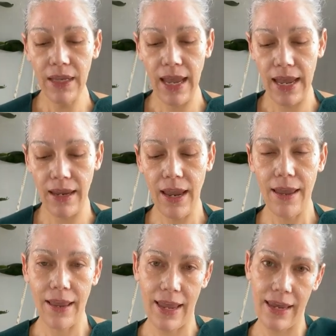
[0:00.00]
Okay,
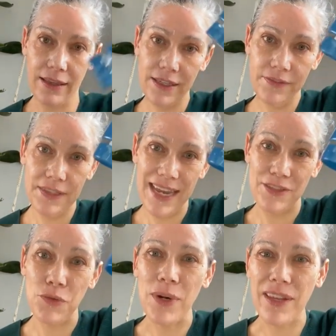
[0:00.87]
A-Lift
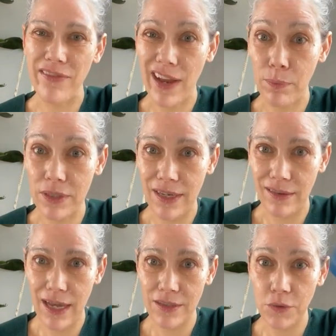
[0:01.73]
has 25%
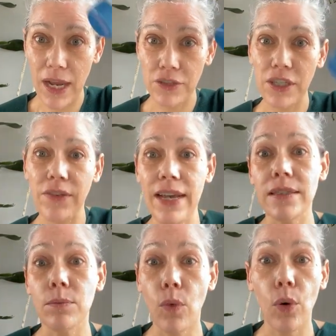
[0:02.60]
of that, so it actually even
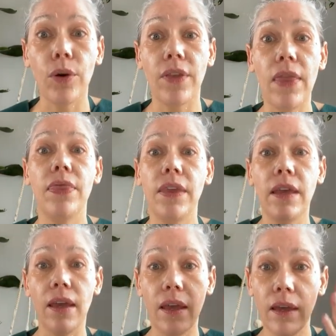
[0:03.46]
has more than
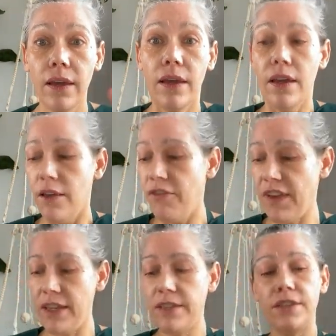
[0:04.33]
the
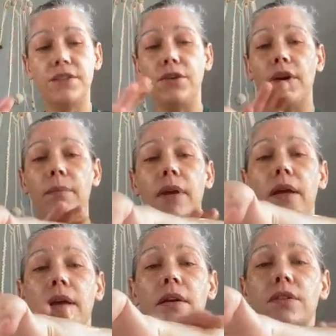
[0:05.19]
face serum.
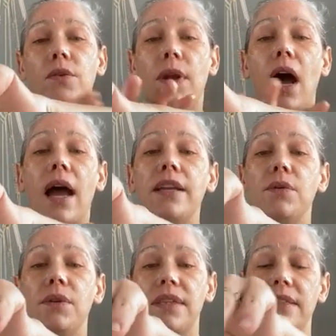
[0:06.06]
So what I
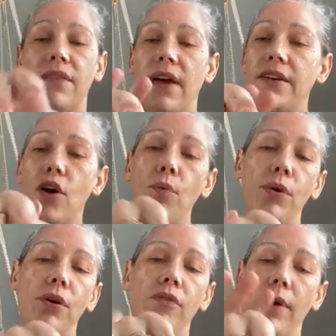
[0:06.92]
do with this stuff, I don't
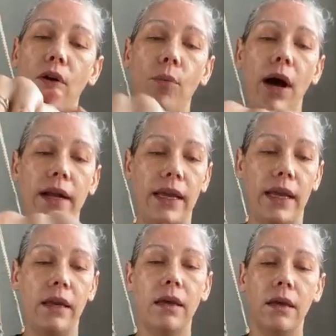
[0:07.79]
put it over my whole
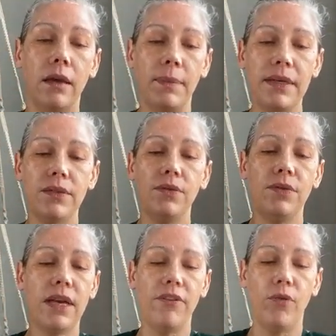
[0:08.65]
body because
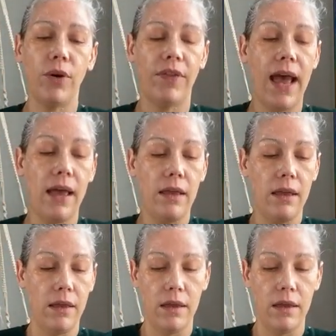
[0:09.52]
who can afford that?